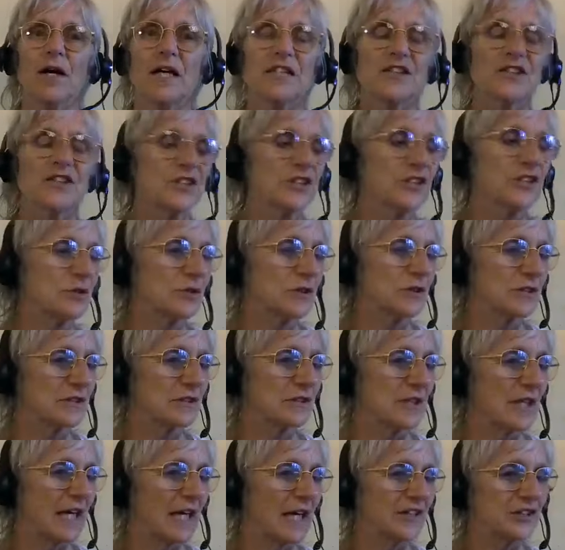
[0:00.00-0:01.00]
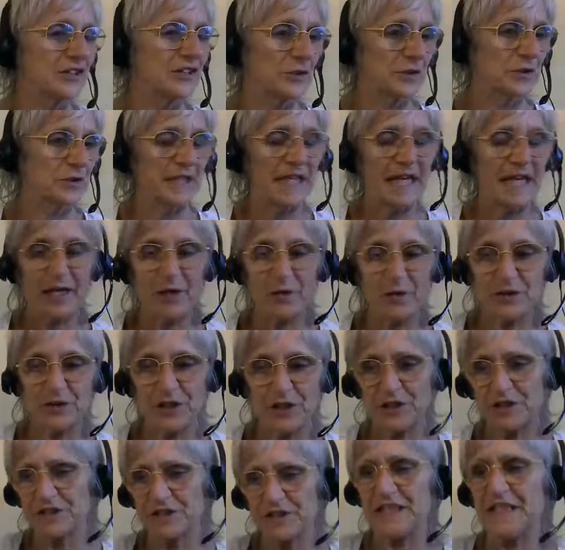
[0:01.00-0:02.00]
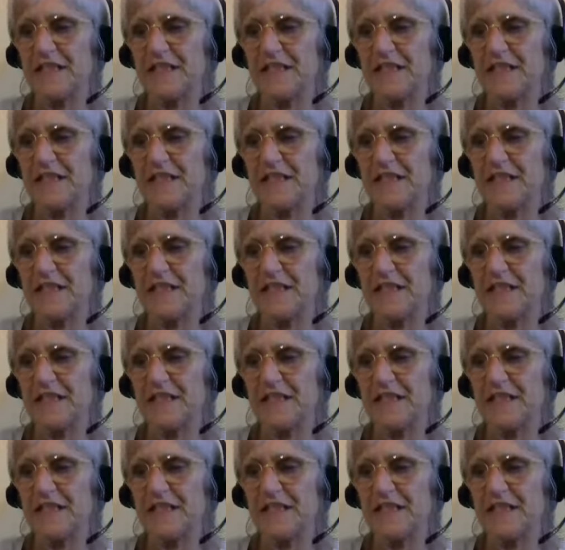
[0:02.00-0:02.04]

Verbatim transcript: i should i should now not